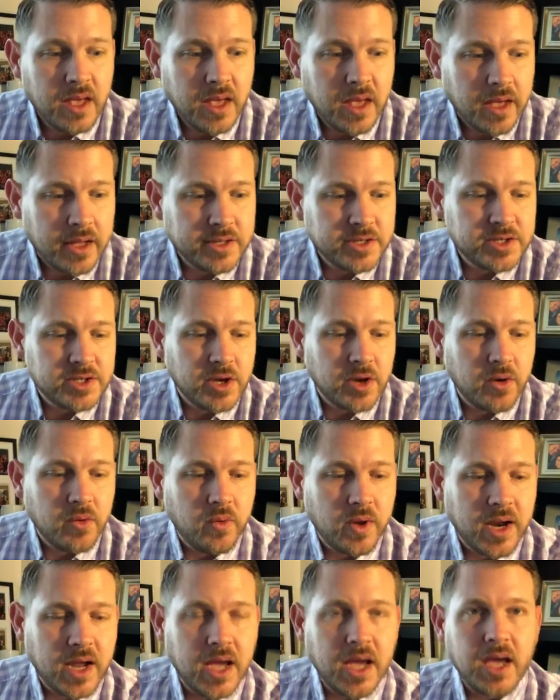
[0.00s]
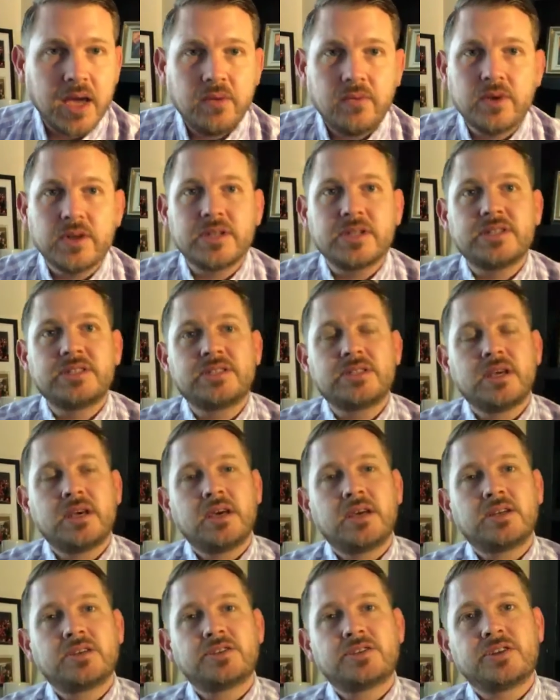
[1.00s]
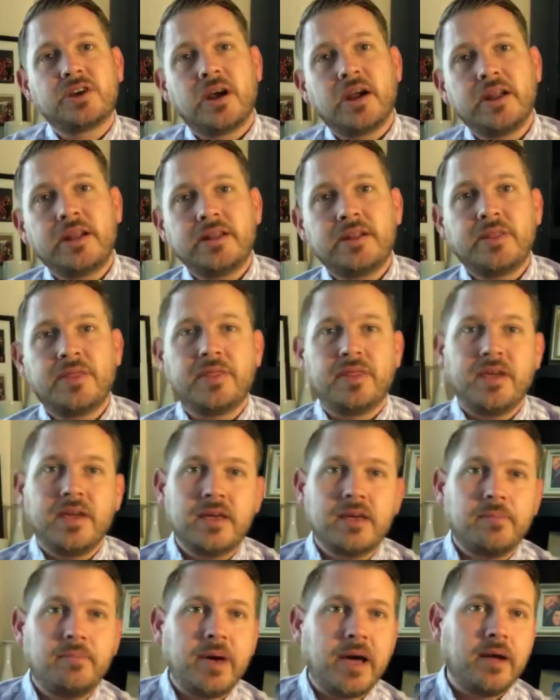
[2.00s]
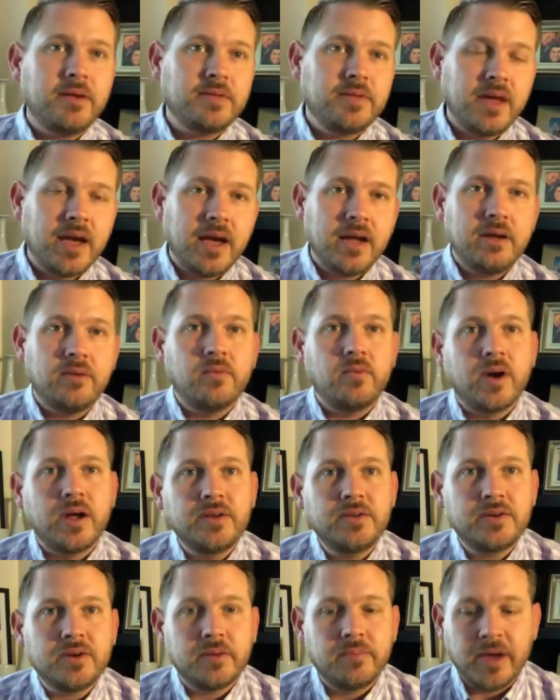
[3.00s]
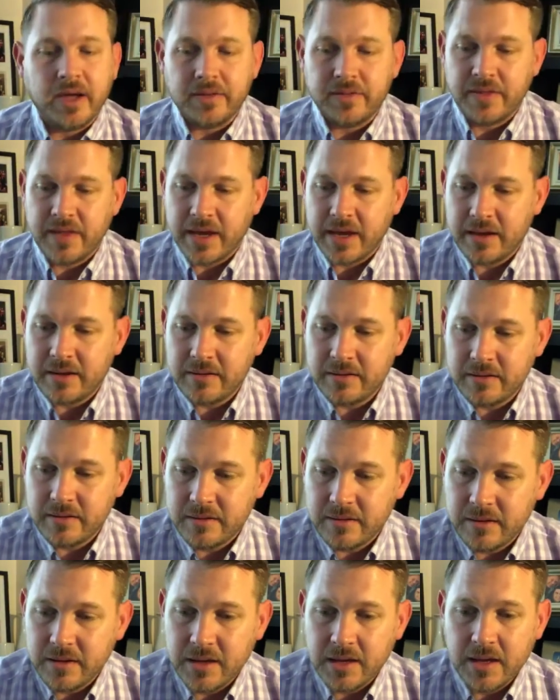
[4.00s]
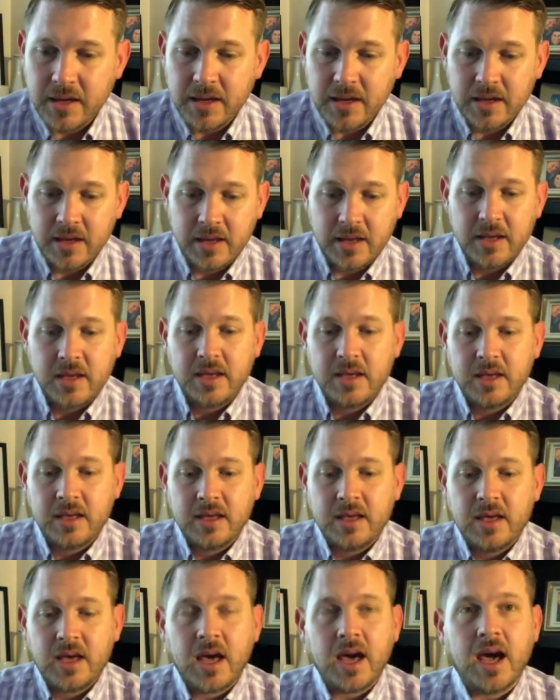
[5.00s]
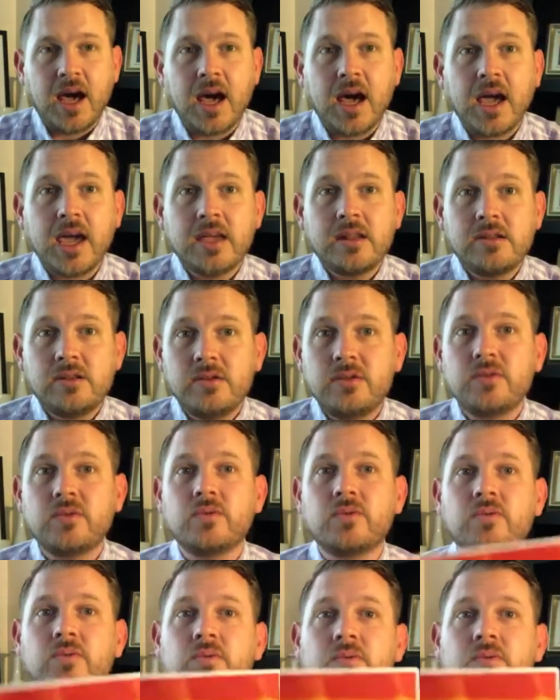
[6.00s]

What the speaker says: And so when I was starting to think about that and wonder about that, I knew